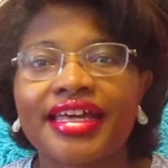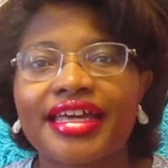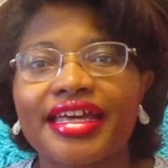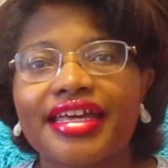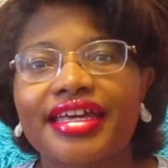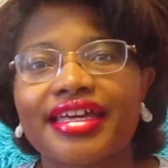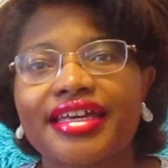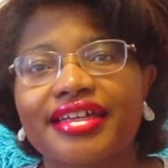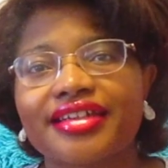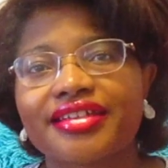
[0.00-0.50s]

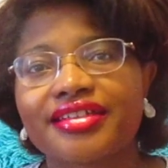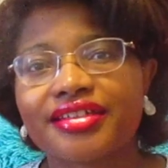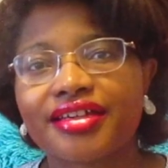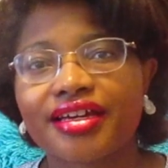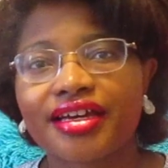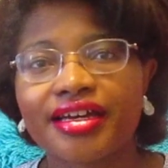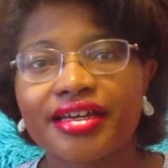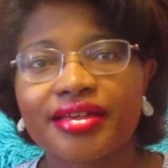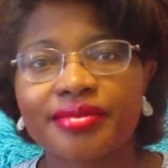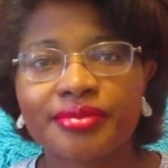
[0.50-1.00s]
and
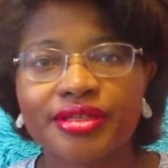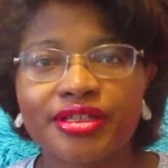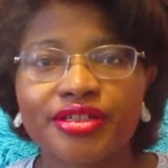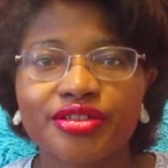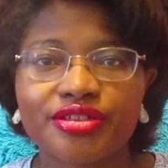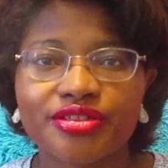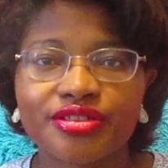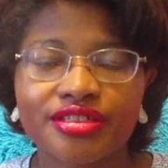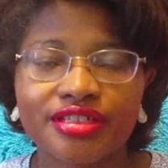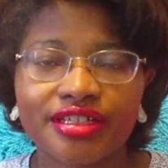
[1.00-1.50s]
I'm
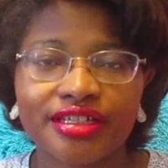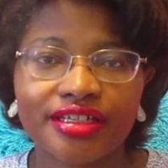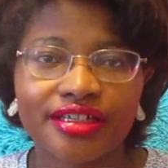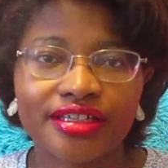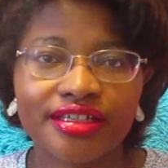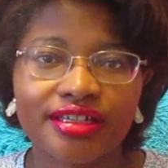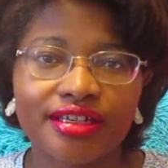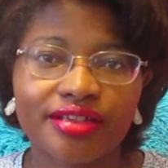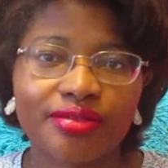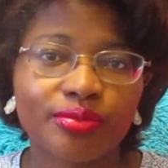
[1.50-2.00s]
here today
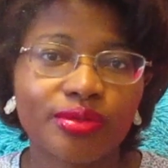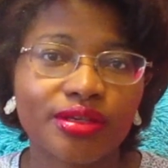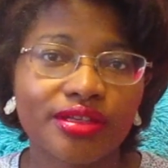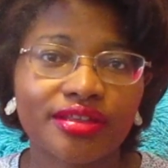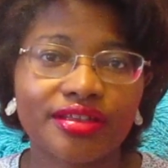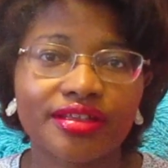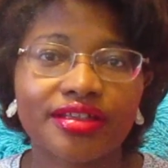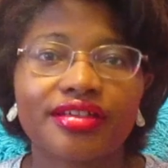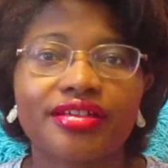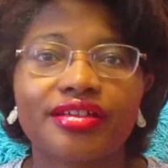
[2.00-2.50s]
again
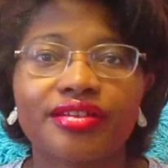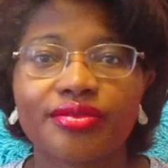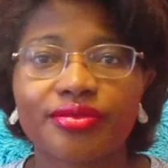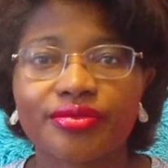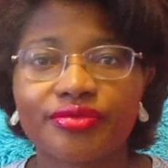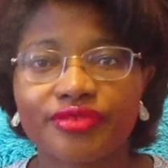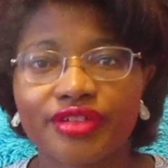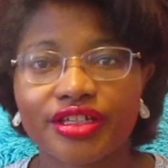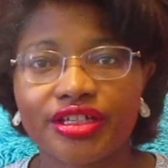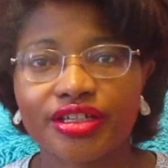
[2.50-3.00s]
with another
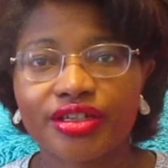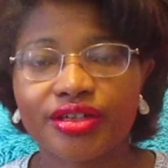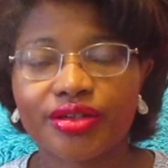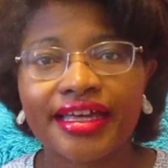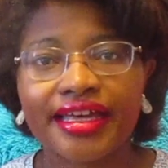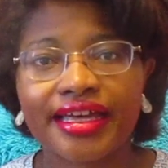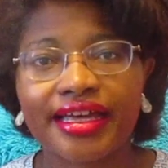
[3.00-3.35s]
video.